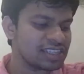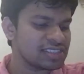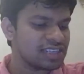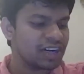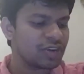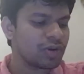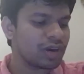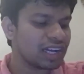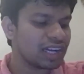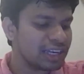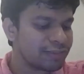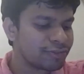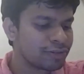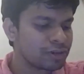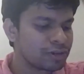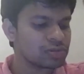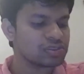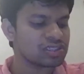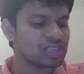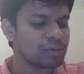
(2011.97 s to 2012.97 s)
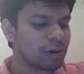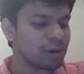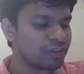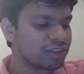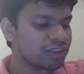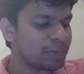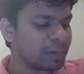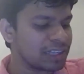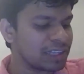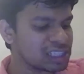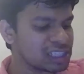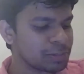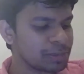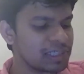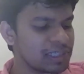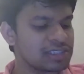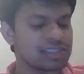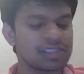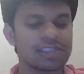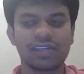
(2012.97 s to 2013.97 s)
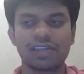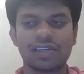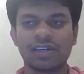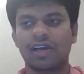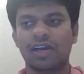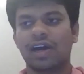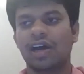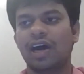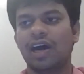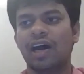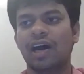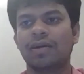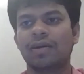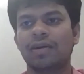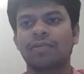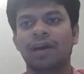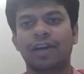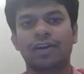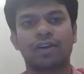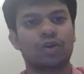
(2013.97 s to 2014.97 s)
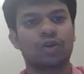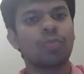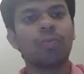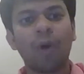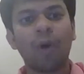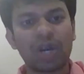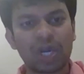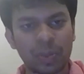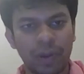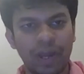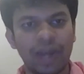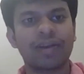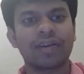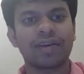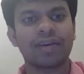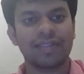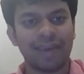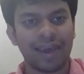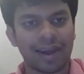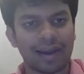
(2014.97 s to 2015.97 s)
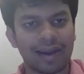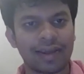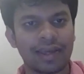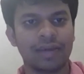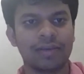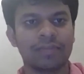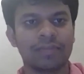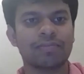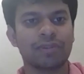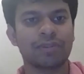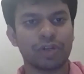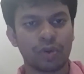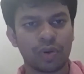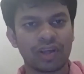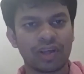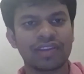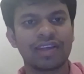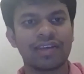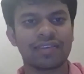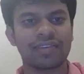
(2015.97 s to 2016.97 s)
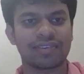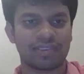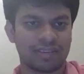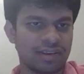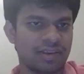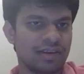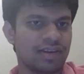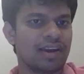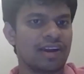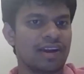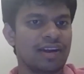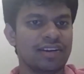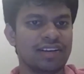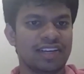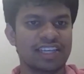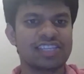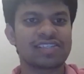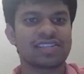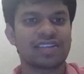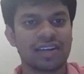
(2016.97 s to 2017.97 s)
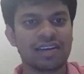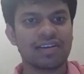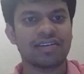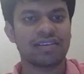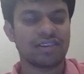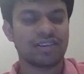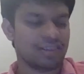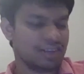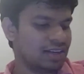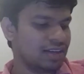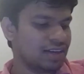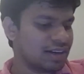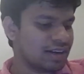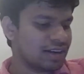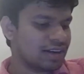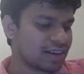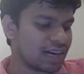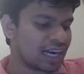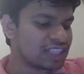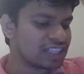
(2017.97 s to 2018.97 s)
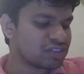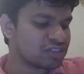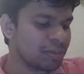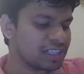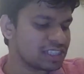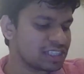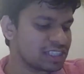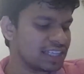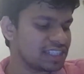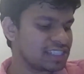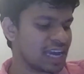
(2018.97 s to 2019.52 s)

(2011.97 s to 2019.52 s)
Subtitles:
that you can give to some of the principals to motivate their team during this digital transformation, that